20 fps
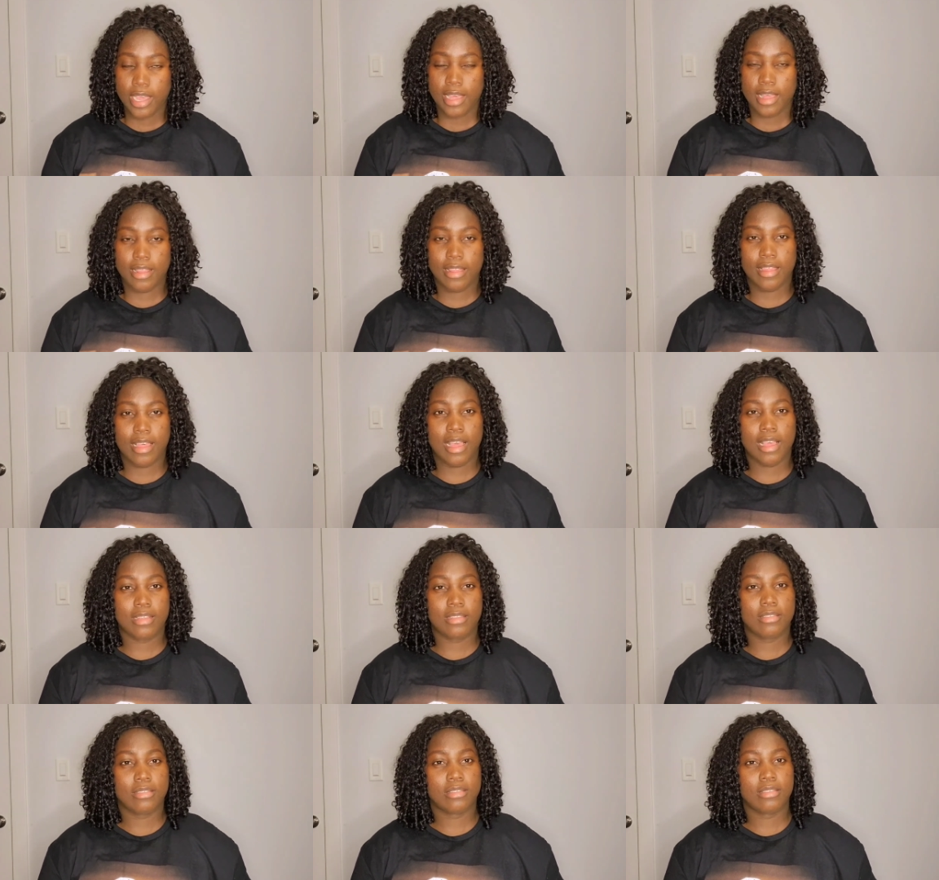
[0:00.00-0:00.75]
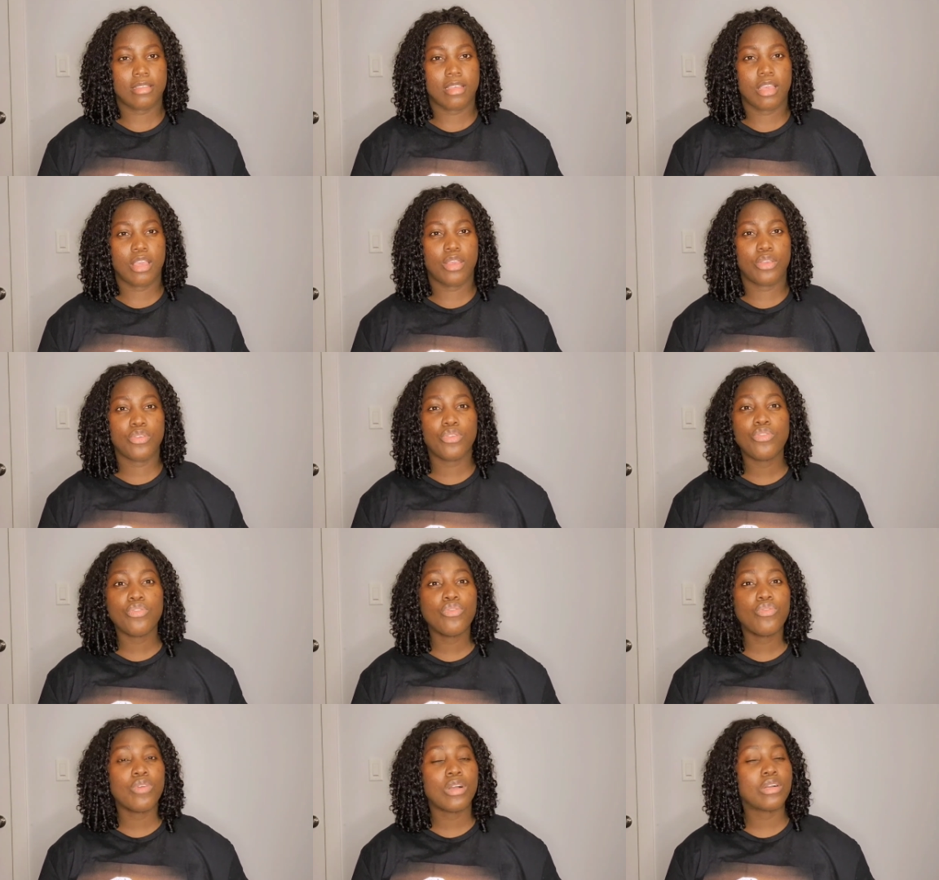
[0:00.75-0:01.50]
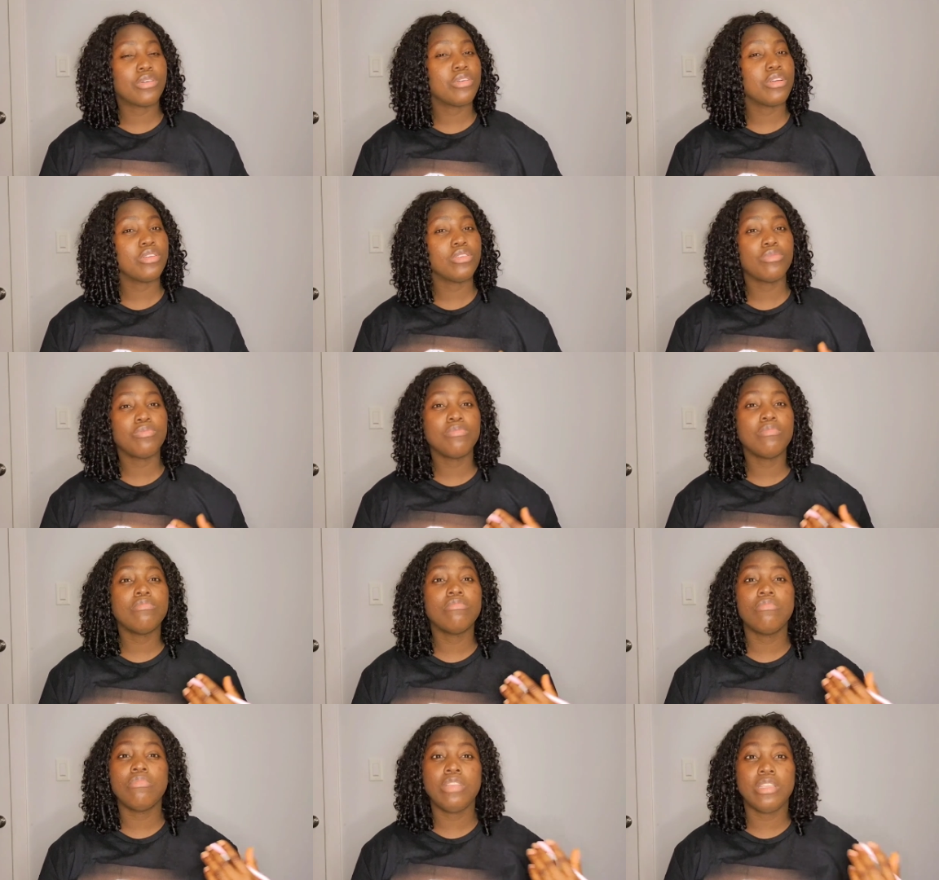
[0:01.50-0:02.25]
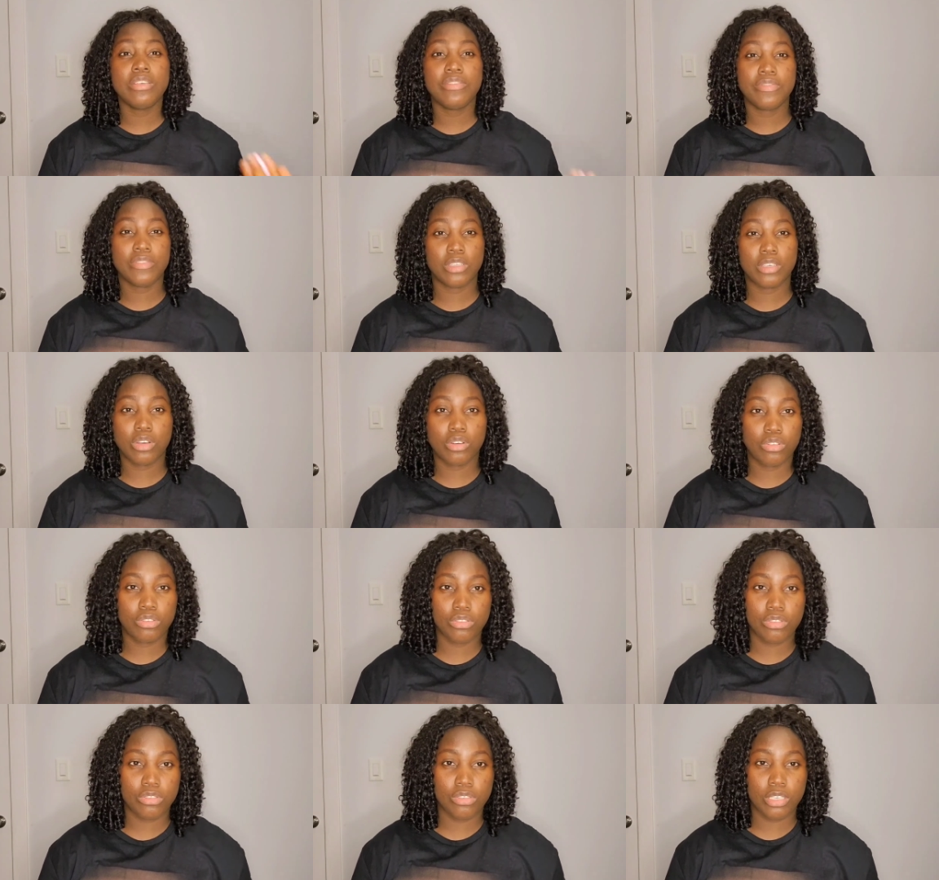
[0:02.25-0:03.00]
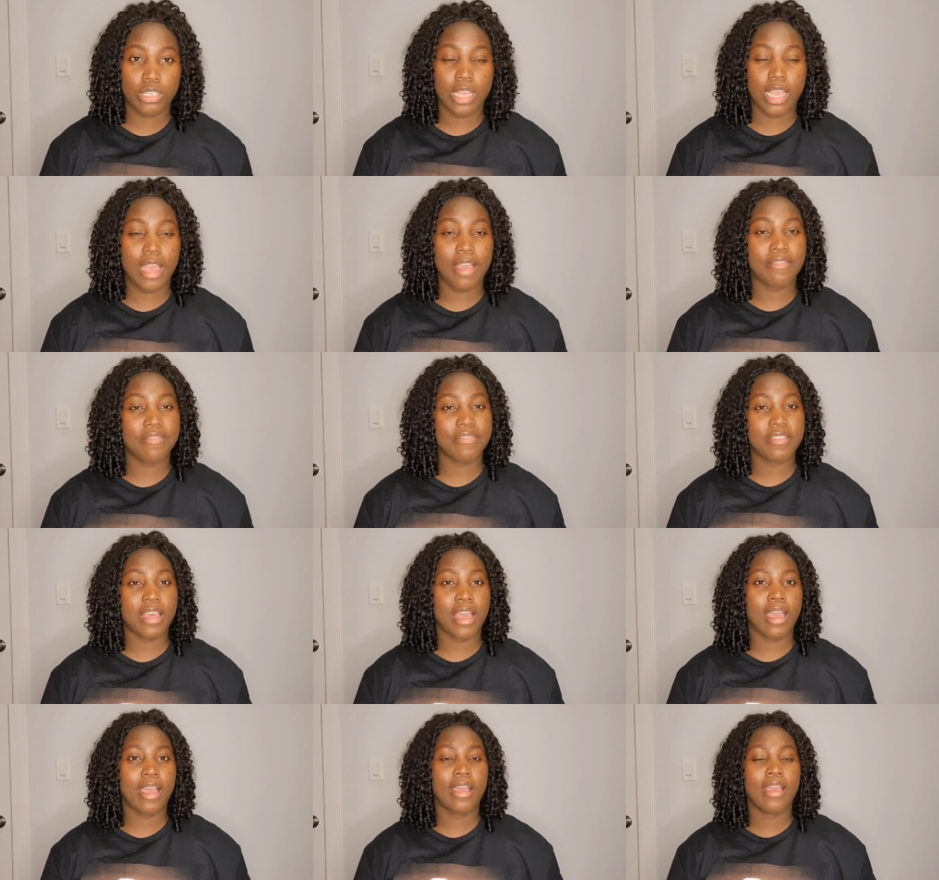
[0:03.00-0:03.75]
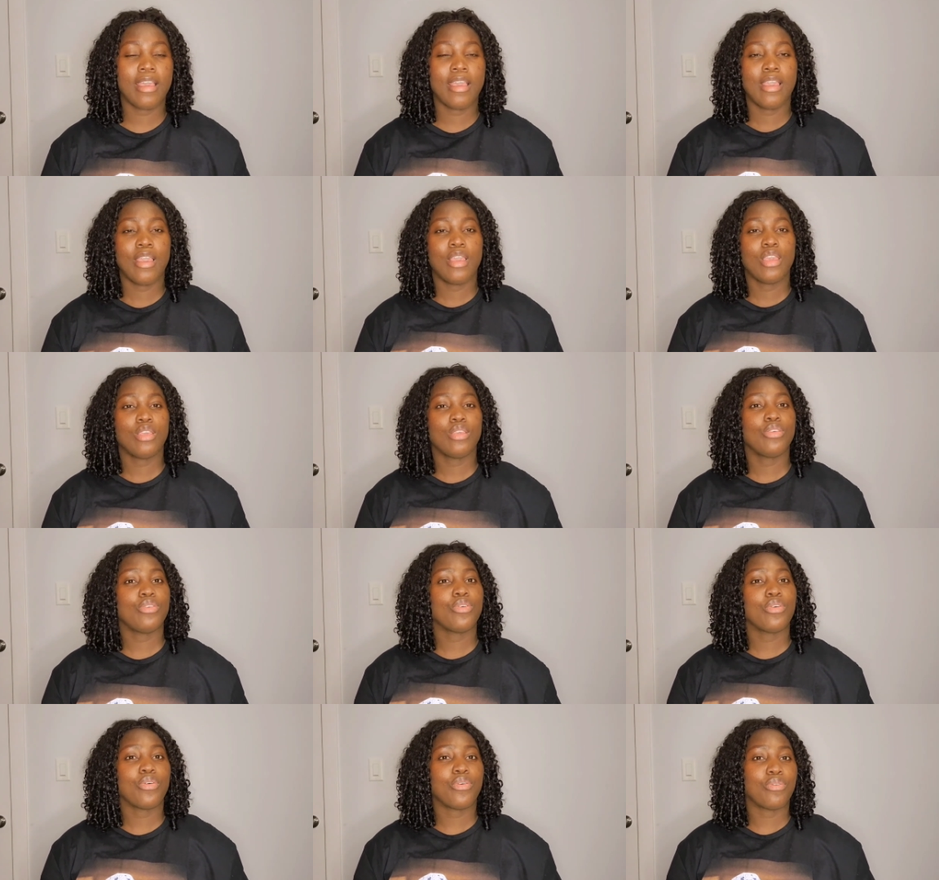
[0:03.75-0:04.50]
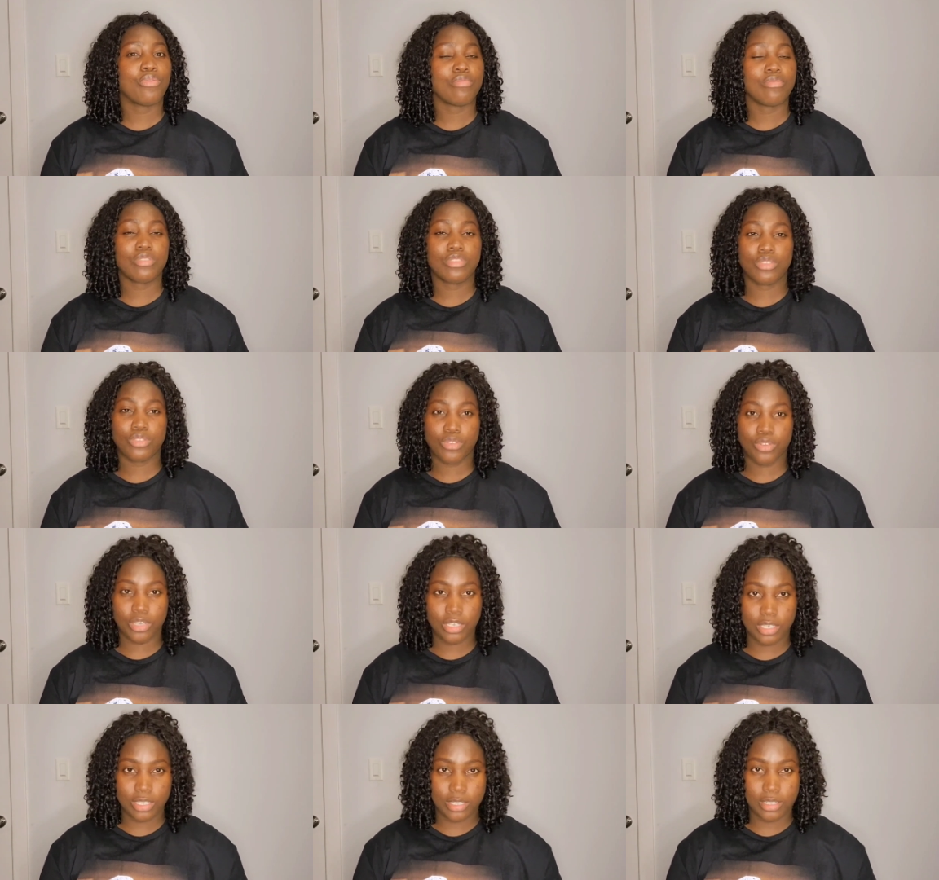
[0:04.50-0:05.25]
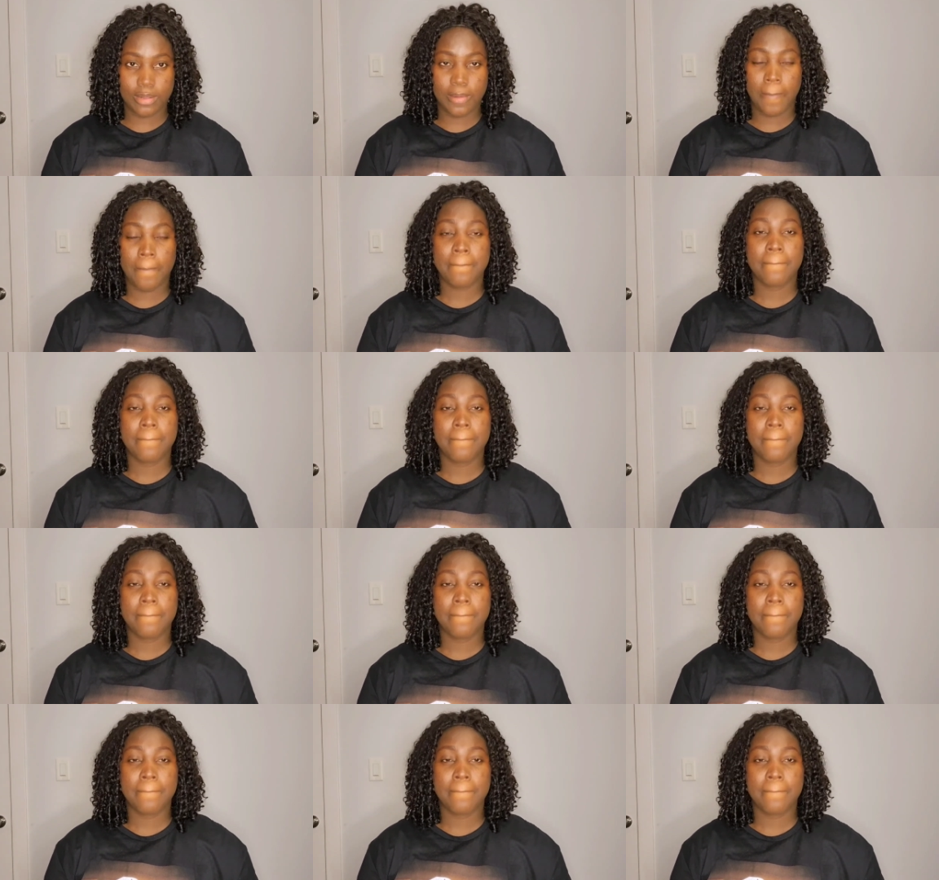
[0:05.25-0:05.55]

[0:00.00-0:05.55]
that you are going to leave the country after your study.